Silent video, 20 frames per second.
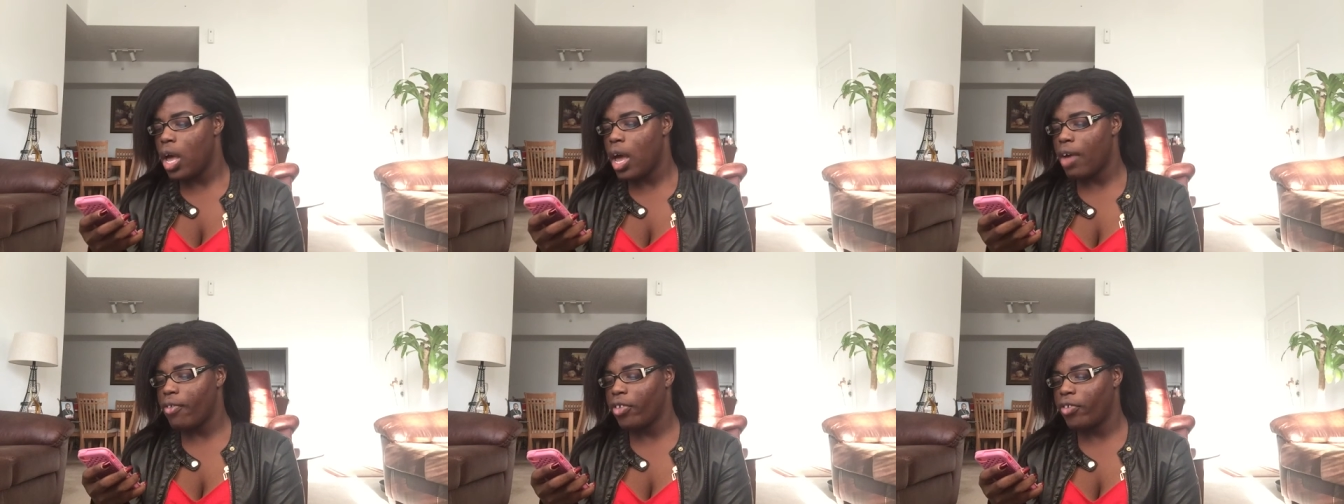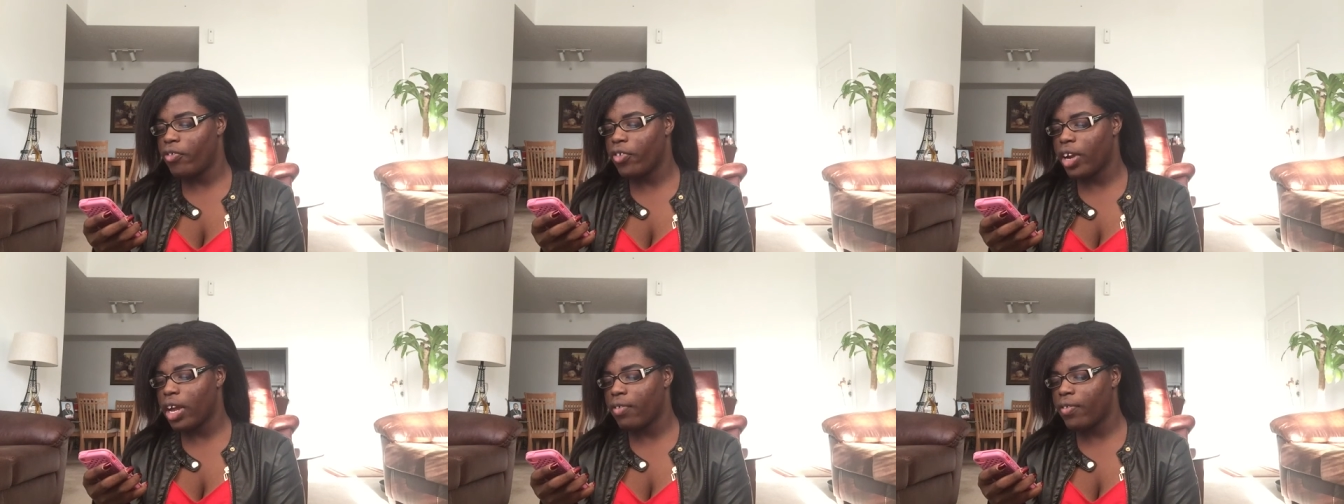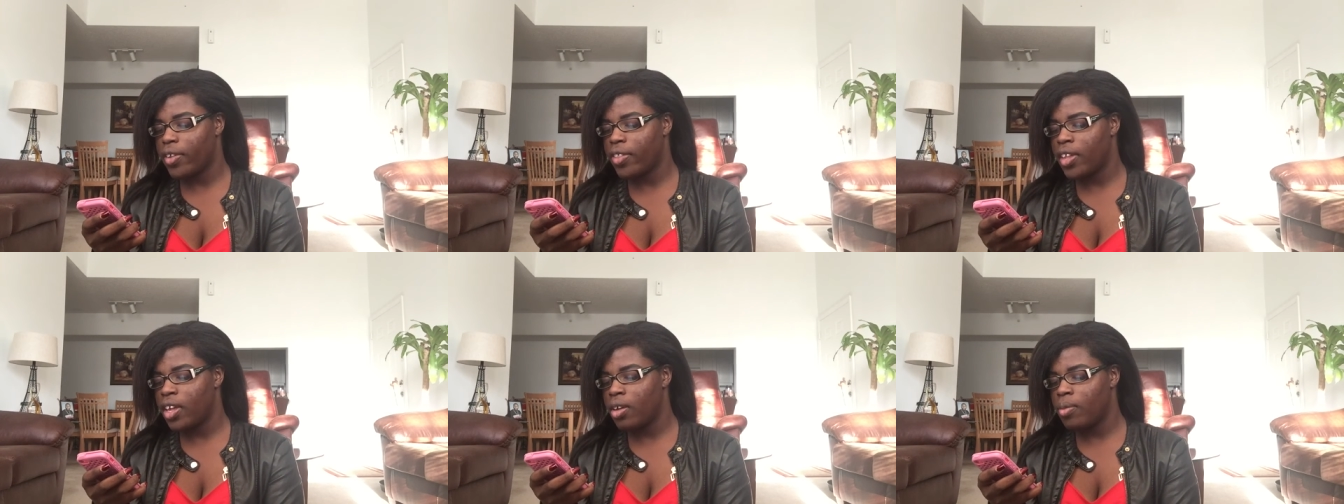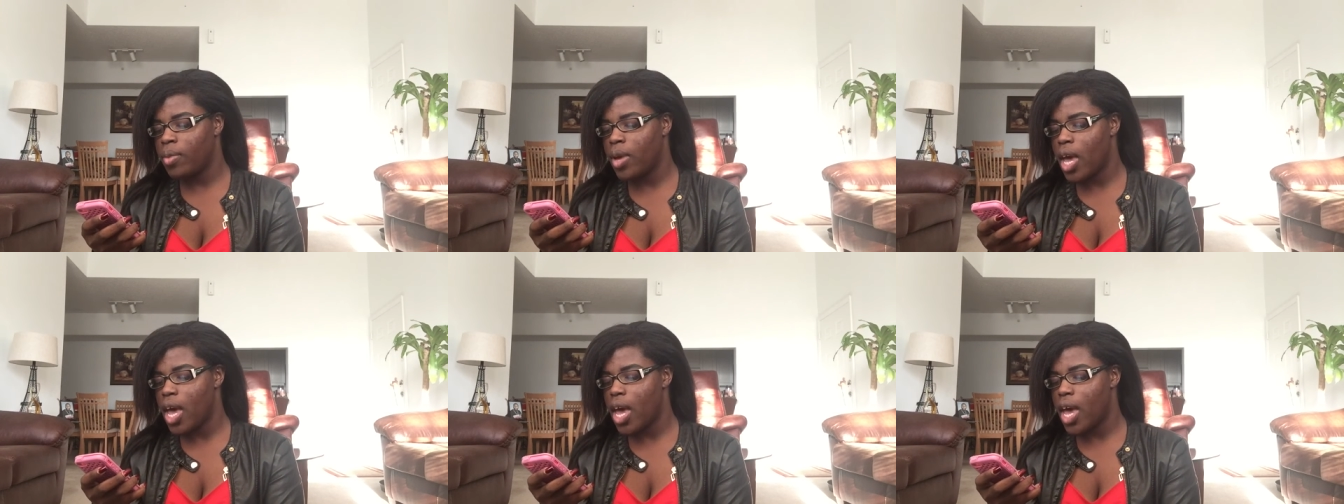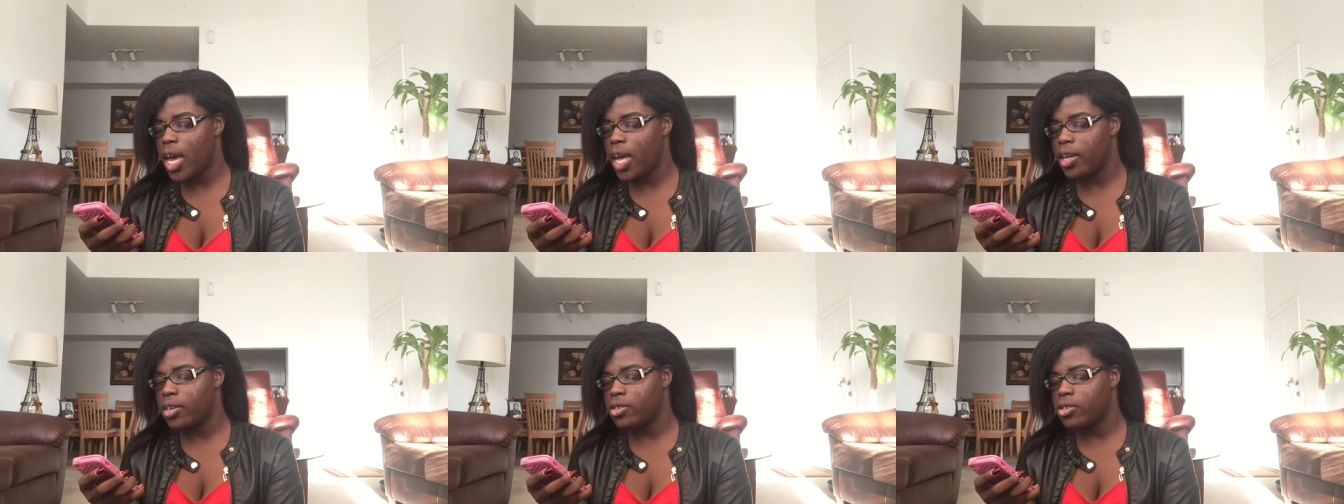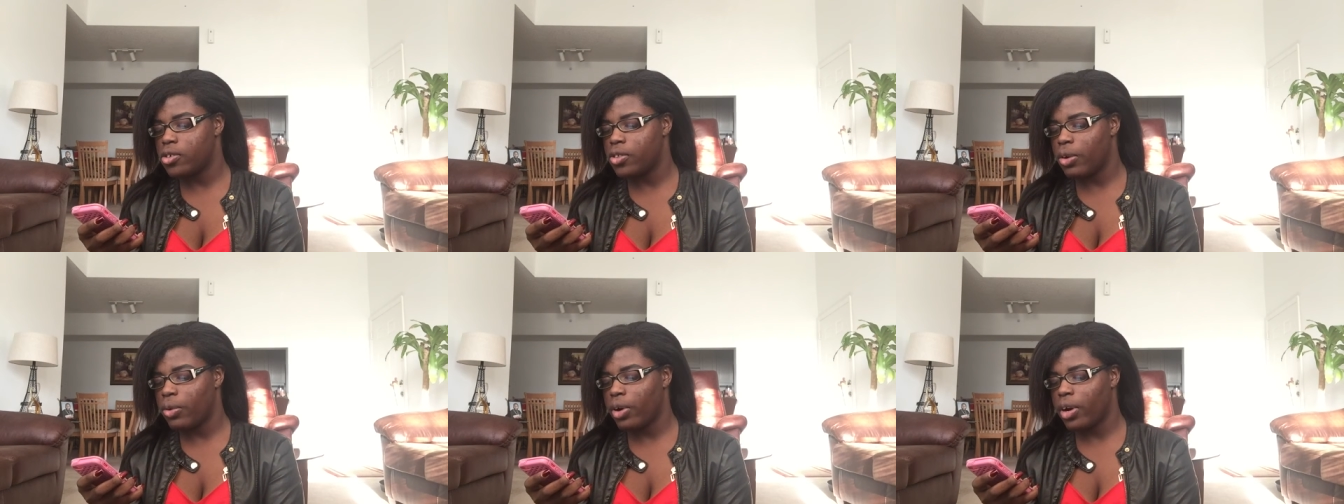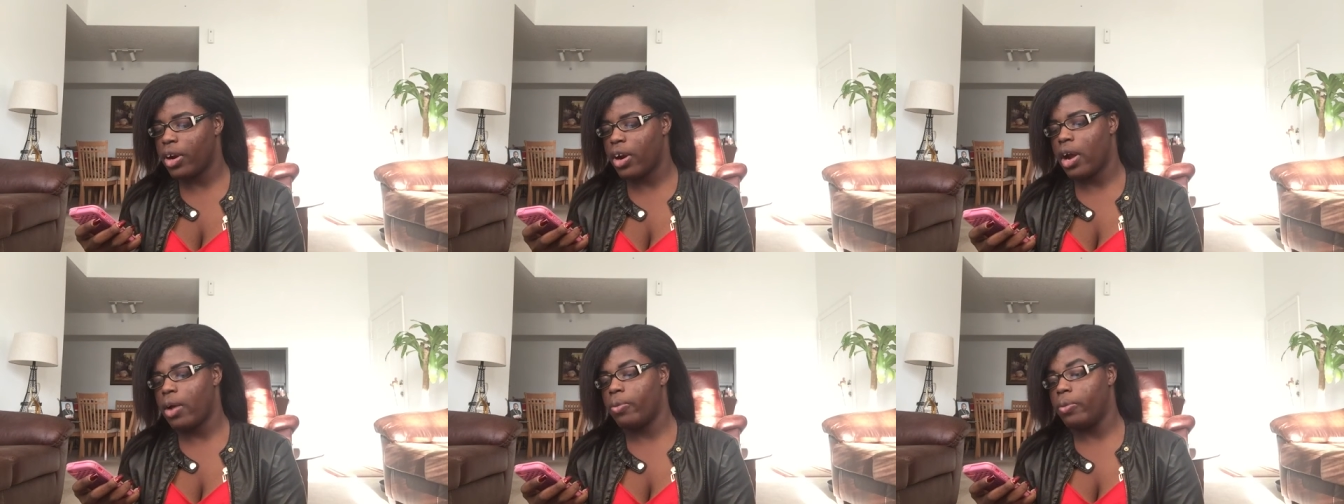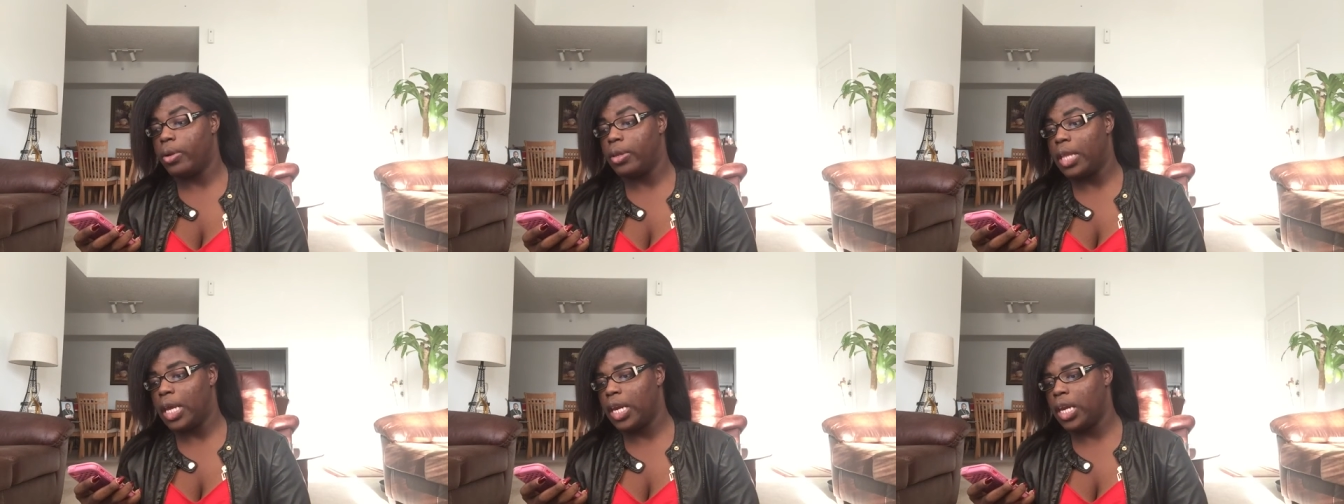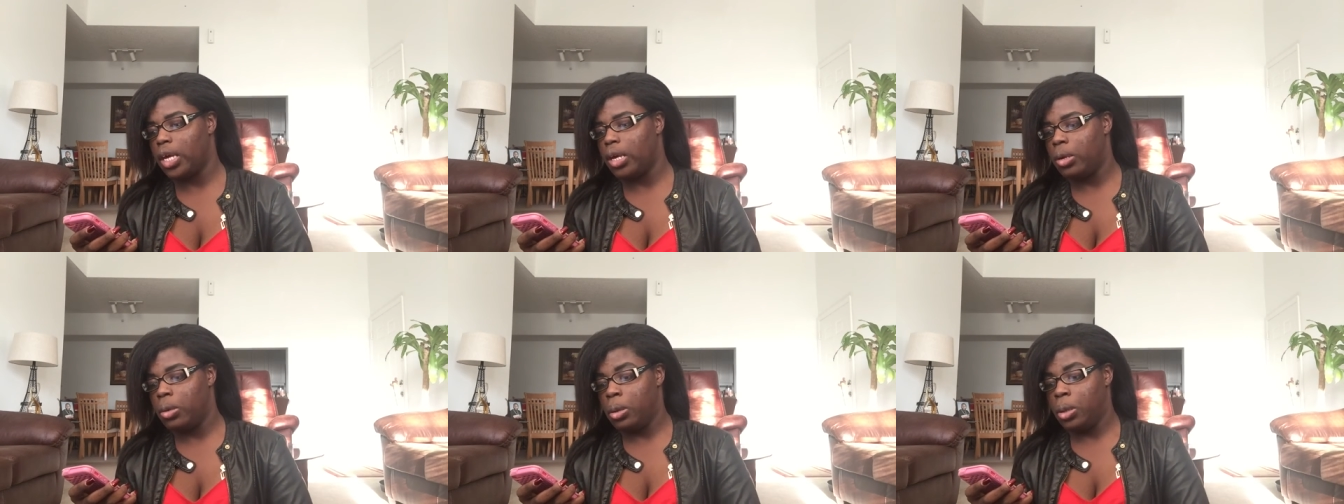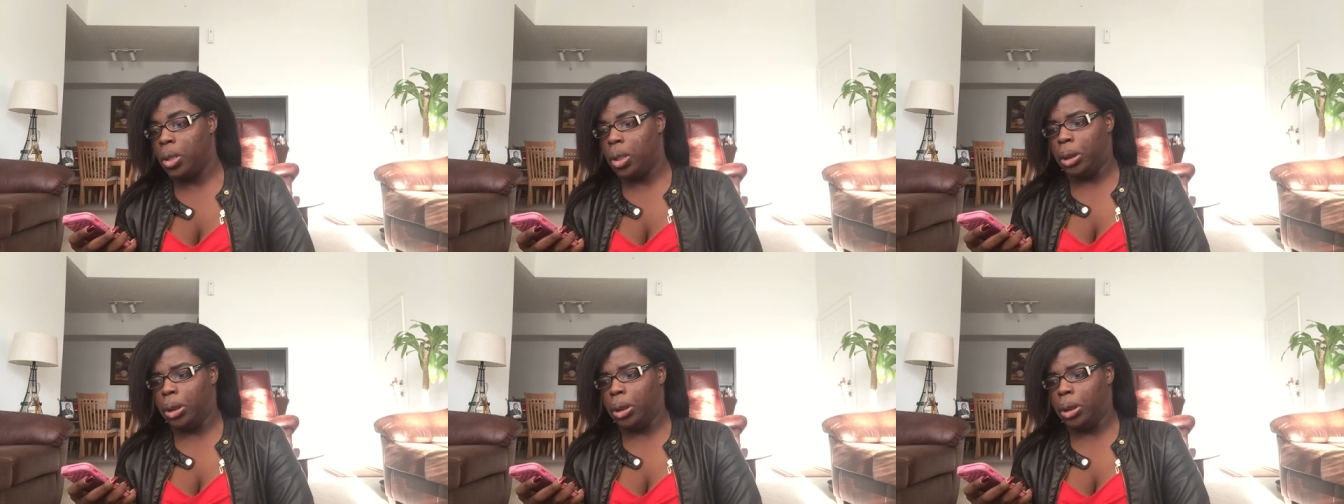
have you forgiven them, and do they regret what they did?